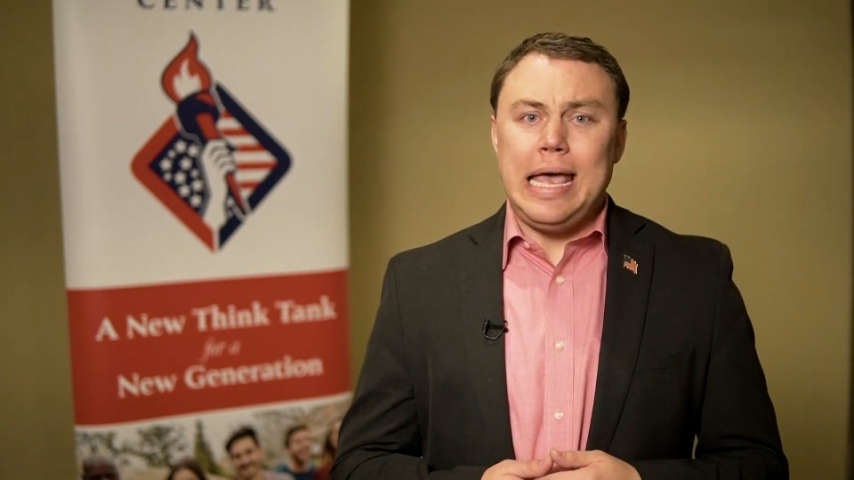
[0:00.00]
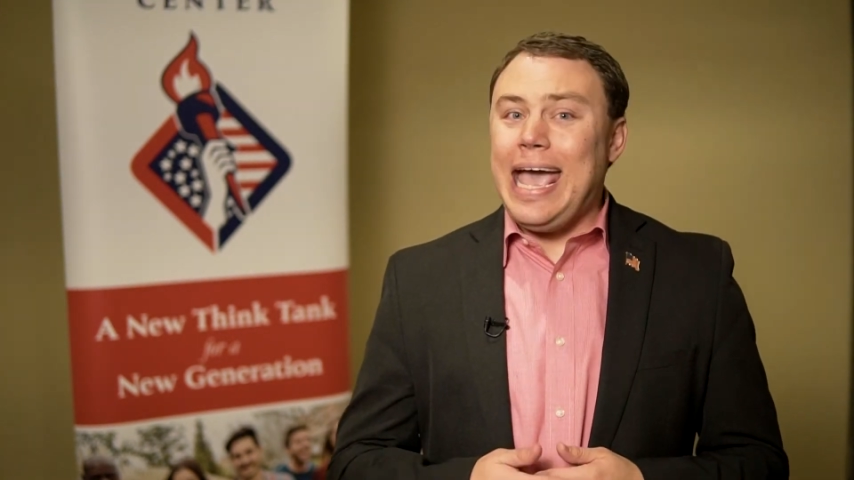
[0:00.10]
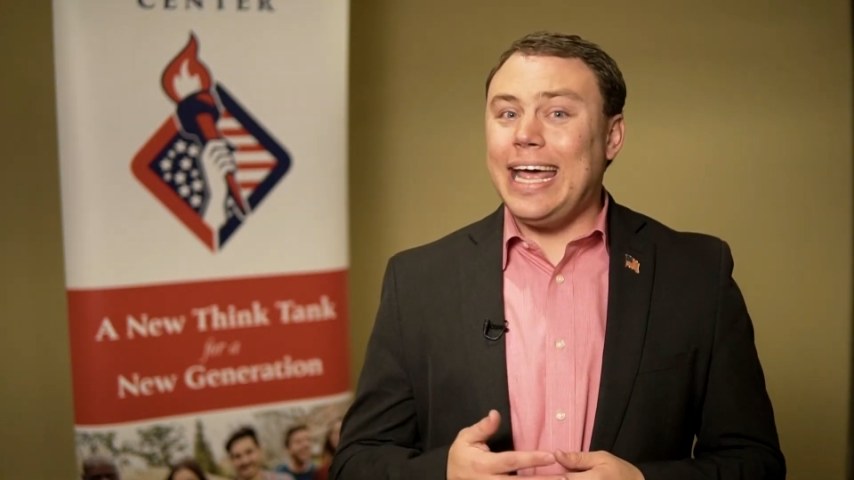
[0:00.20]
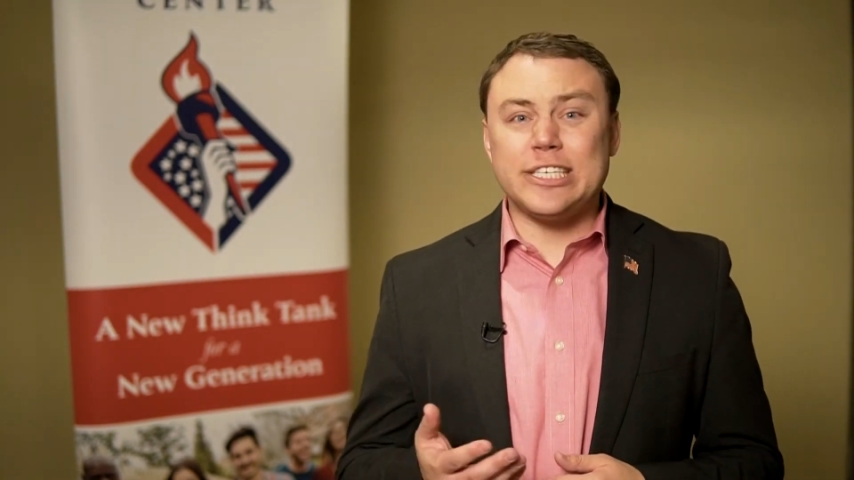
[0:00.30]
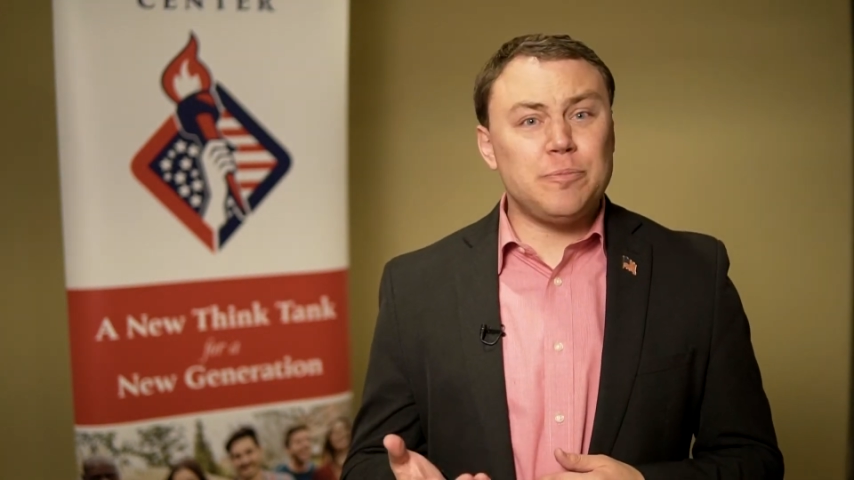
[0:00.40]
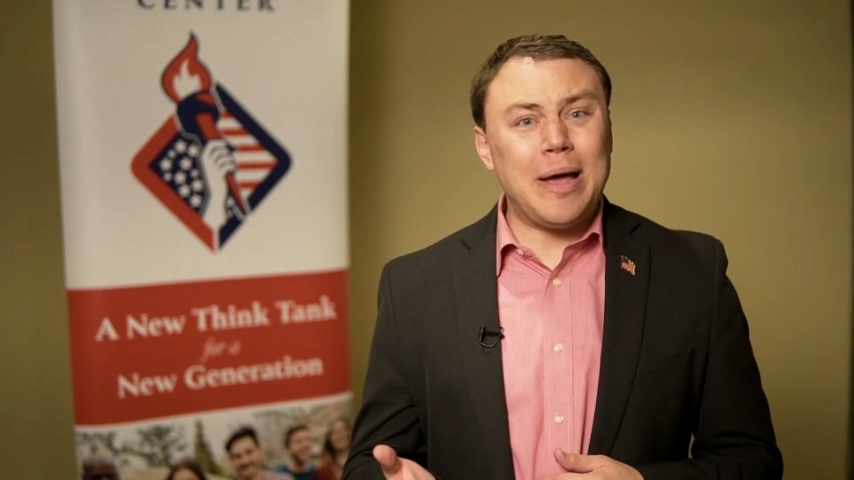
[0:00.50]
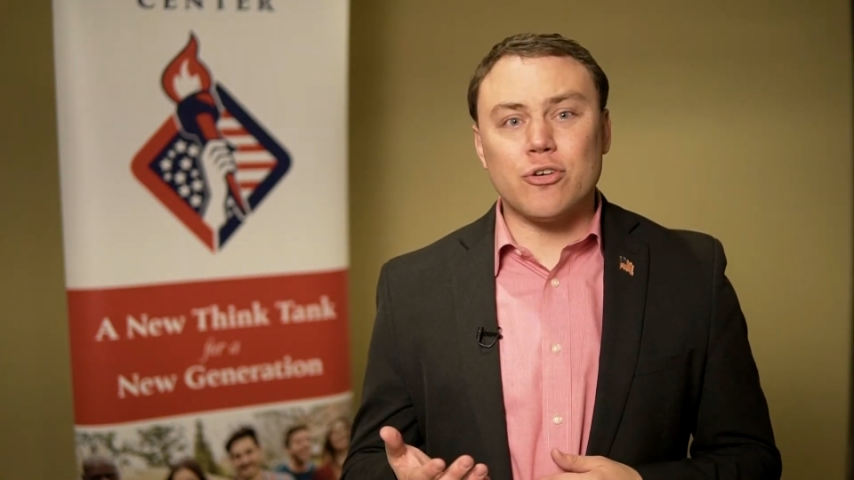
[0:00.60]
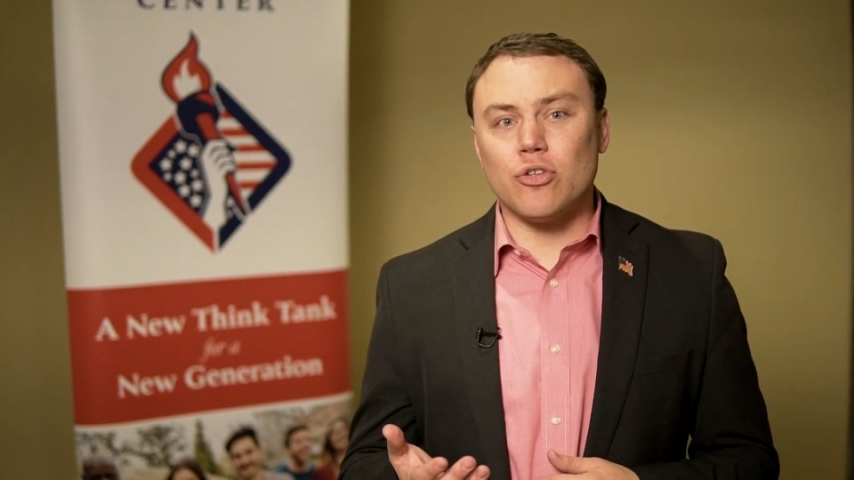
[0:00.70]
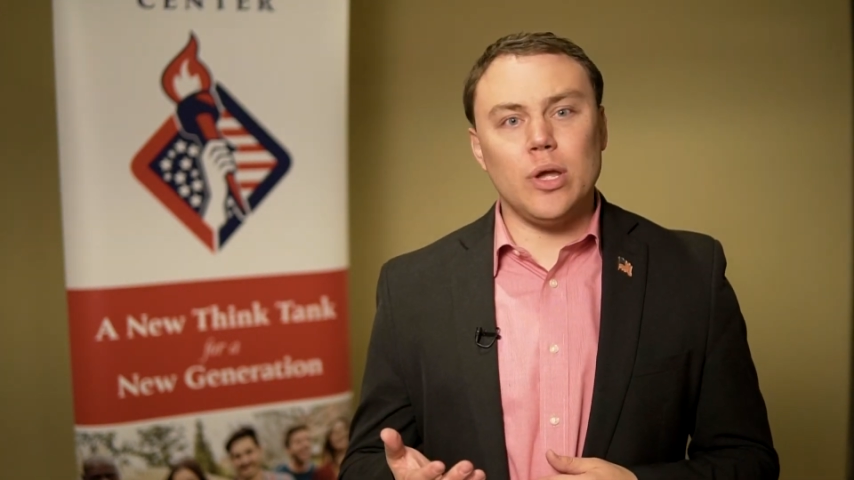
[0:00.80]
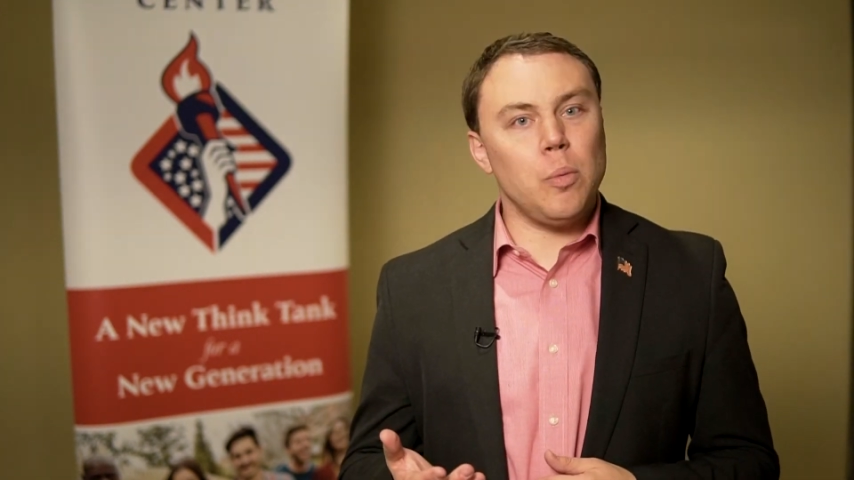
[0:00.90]
And
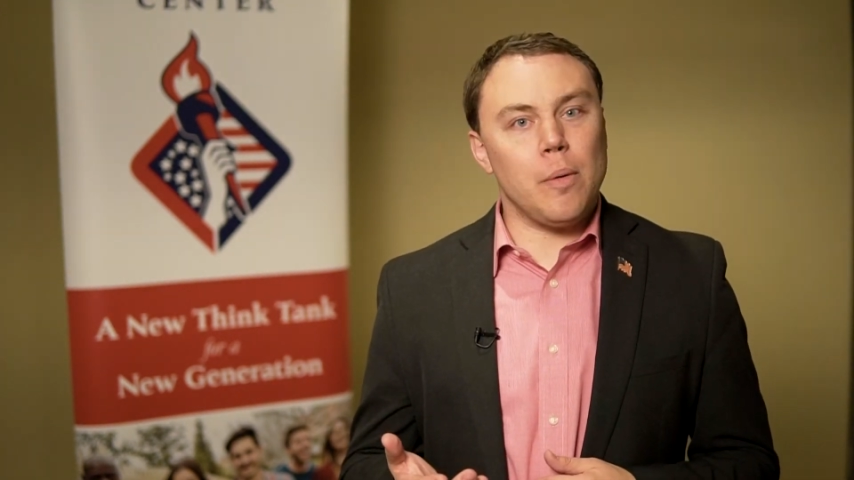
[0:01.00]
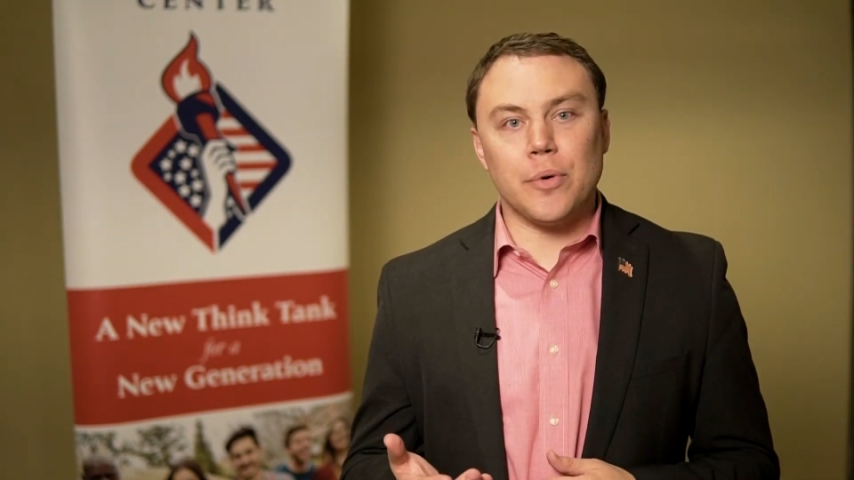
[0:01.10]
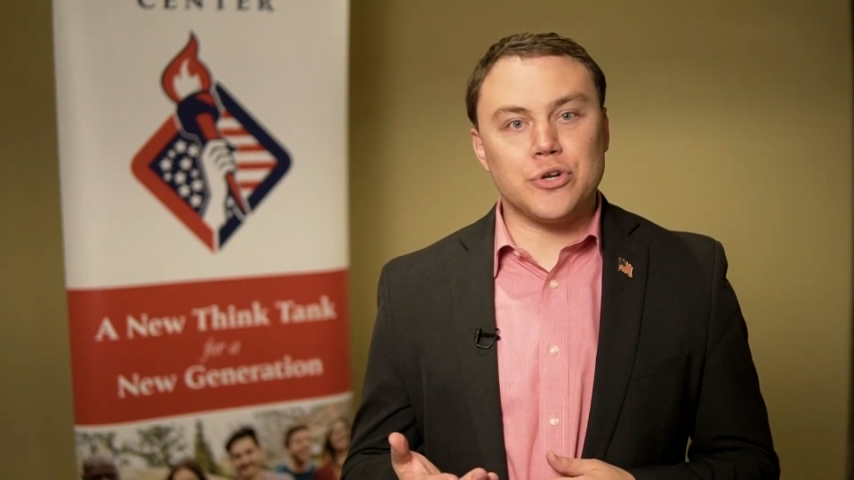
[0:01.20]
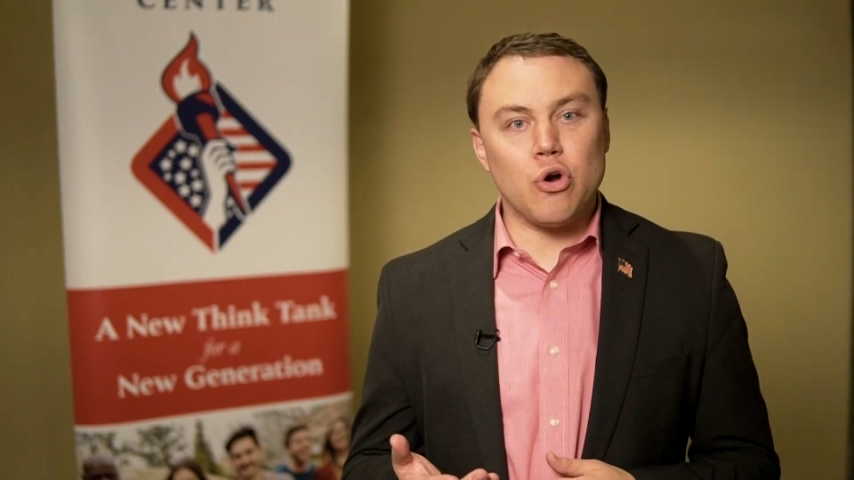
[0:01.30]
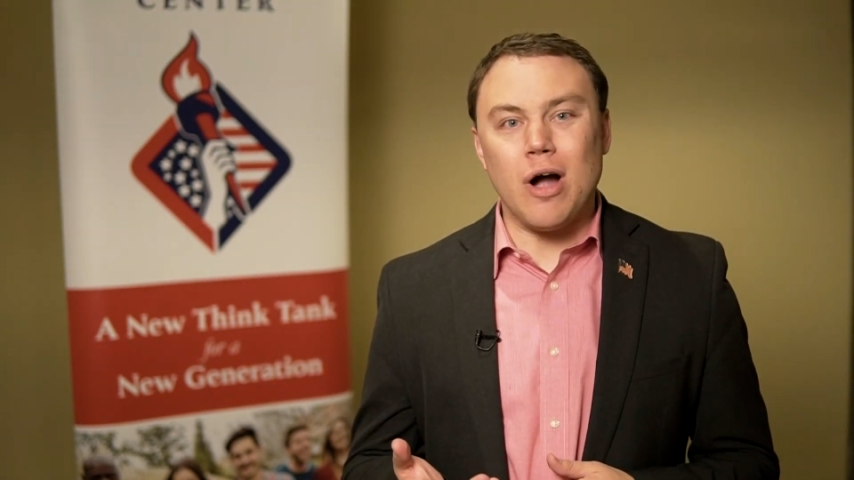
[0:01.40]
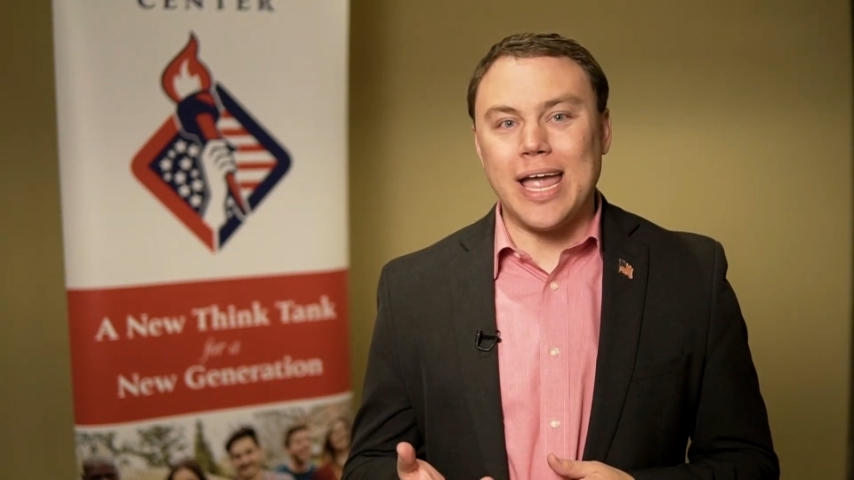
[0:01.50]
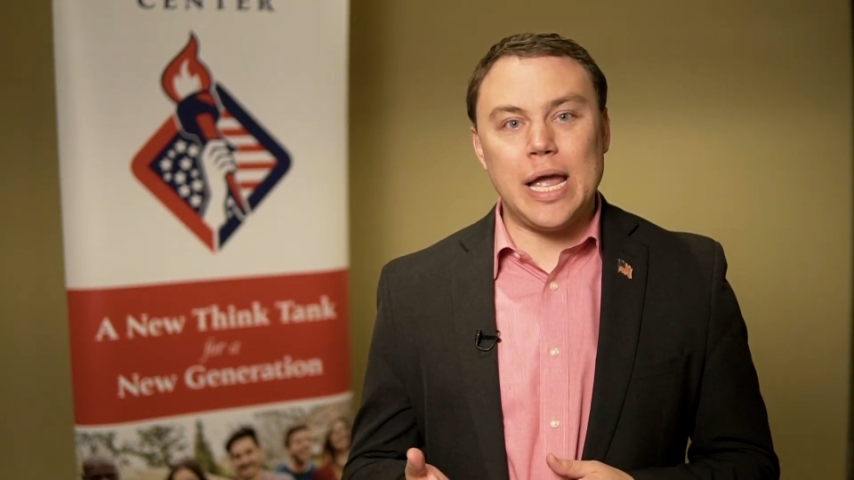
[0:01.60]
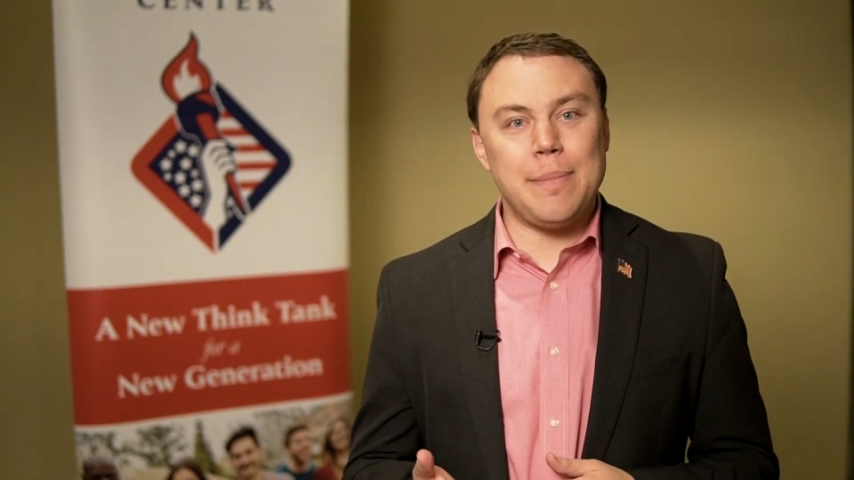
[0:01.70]
especially when we're talking